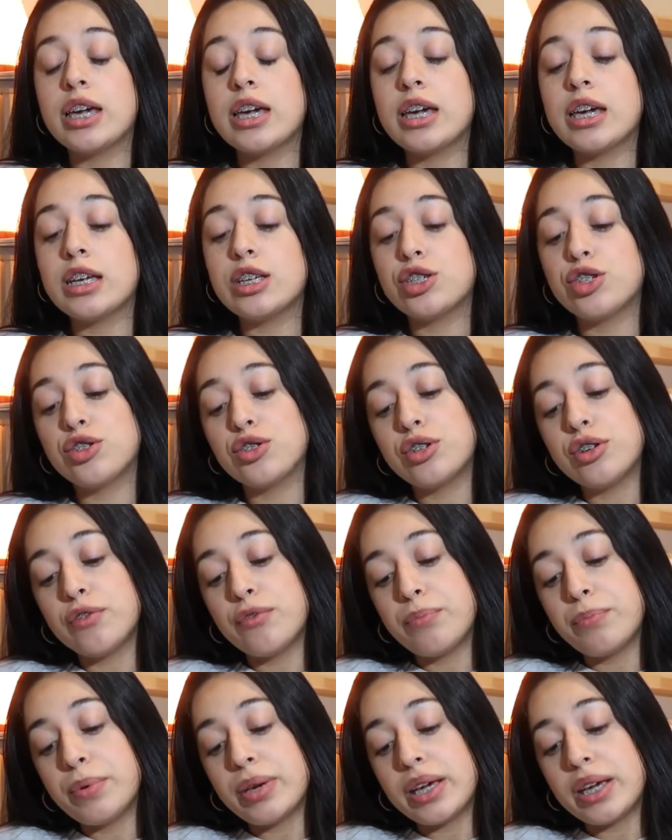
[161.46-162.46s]
it should
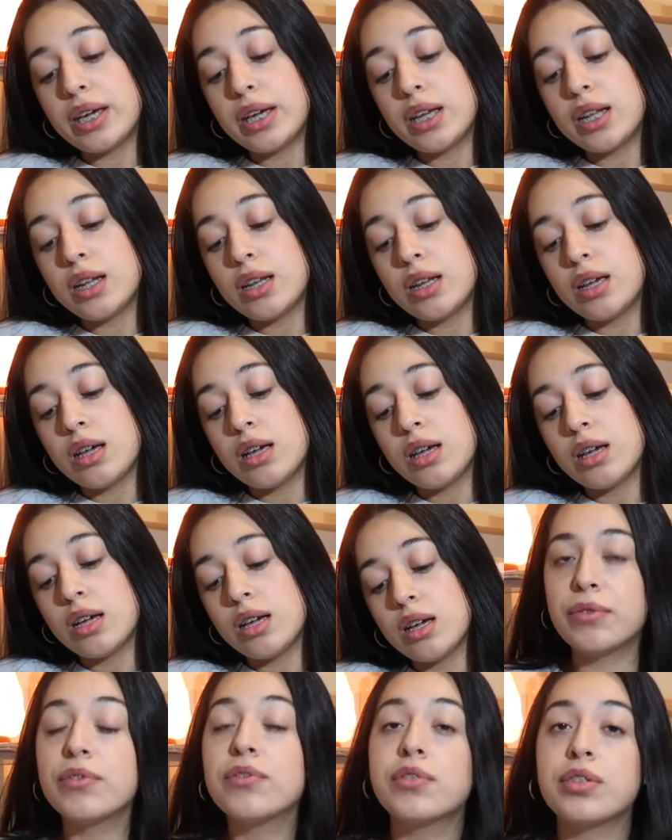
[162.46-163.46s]
have been
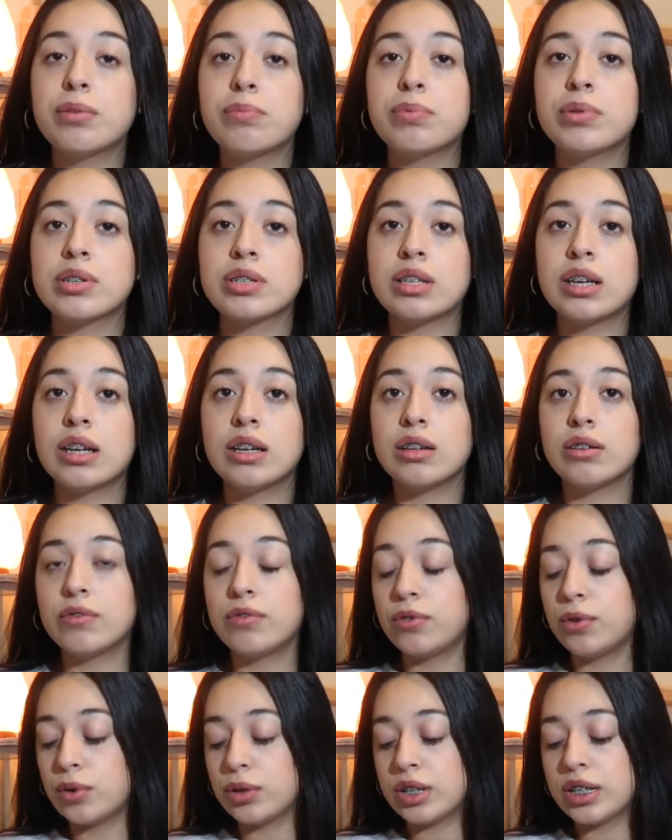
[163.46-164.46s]
50% of
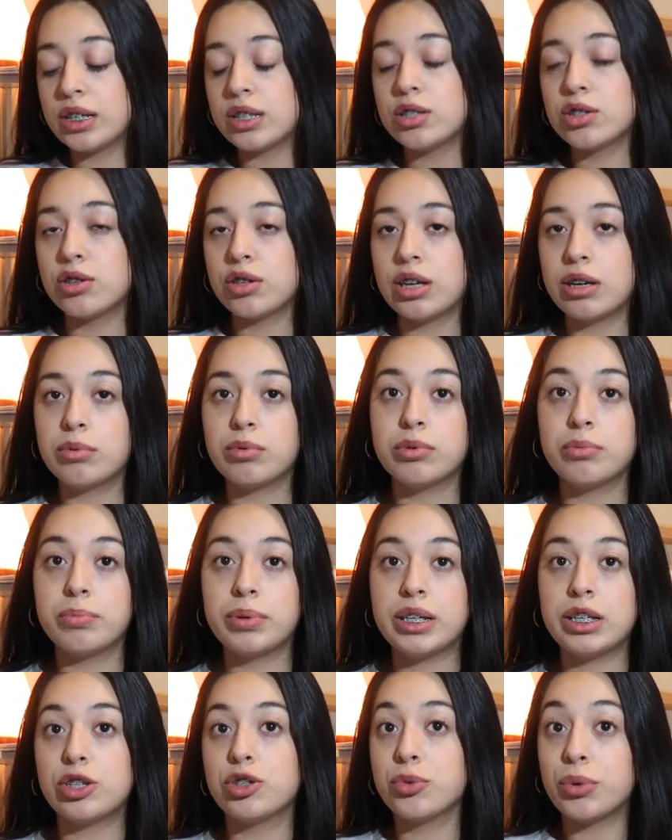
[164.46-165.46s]
40. So that would
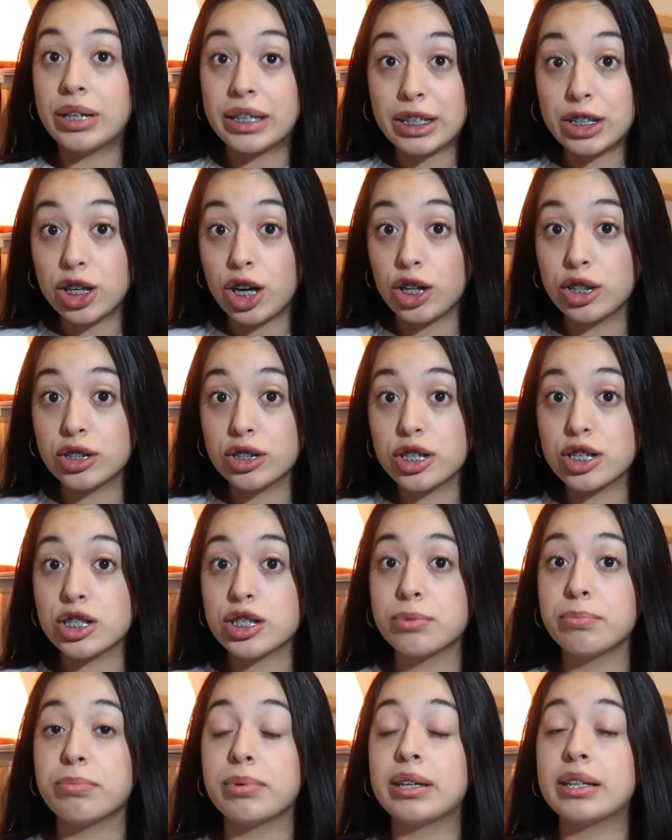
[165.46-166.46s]
be
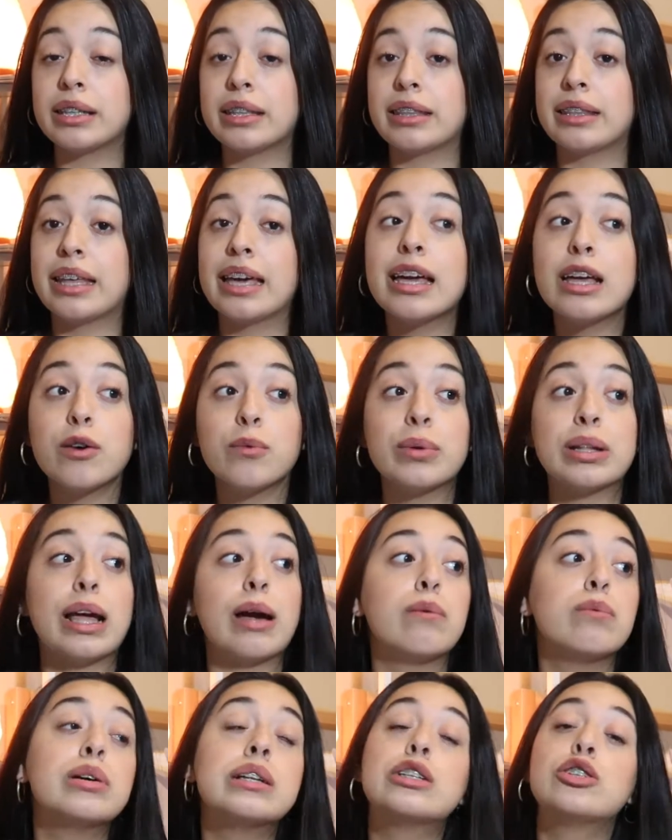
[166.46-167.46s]
$20. But then when
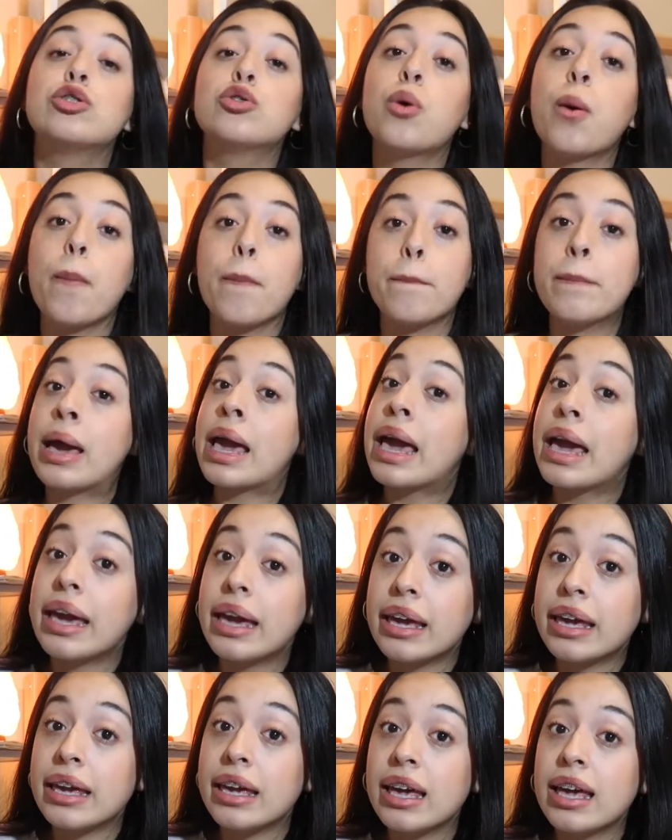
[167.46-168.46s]
I went to go
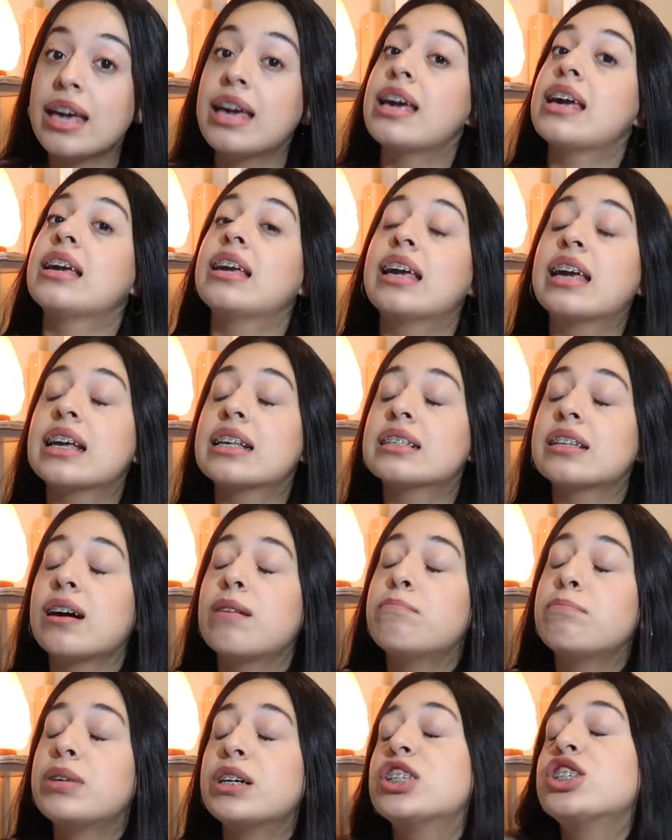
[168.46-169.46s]
pay, guess
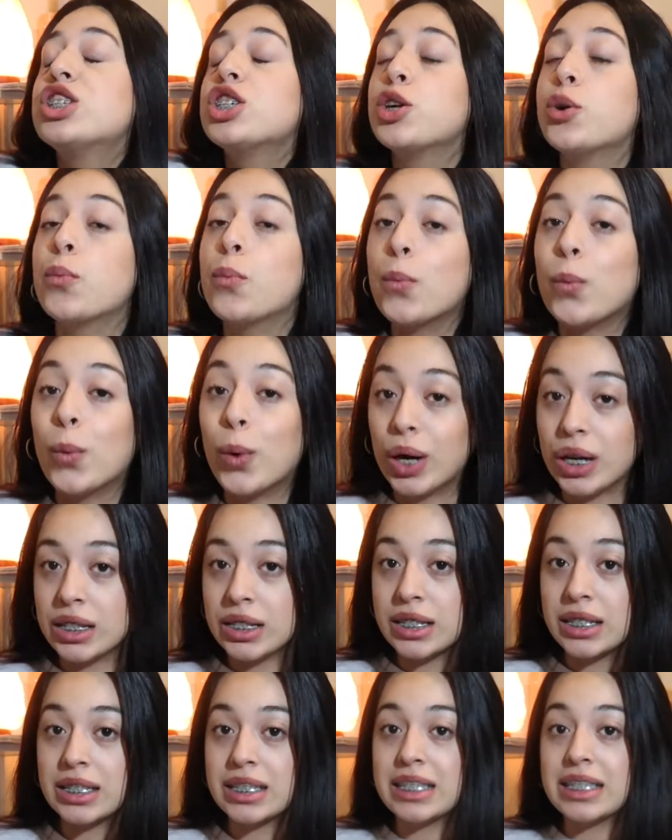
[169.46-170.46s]
how much it
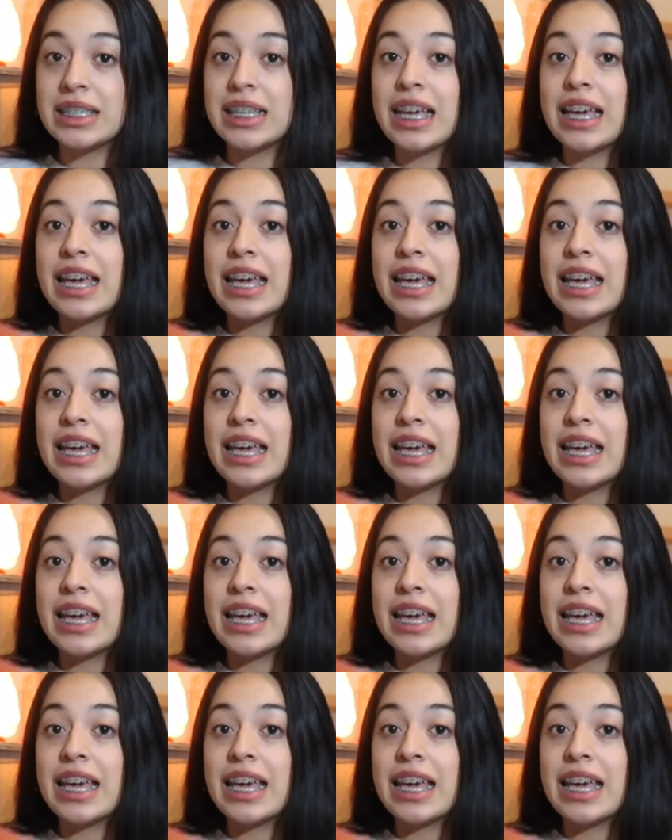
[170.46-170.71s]
was?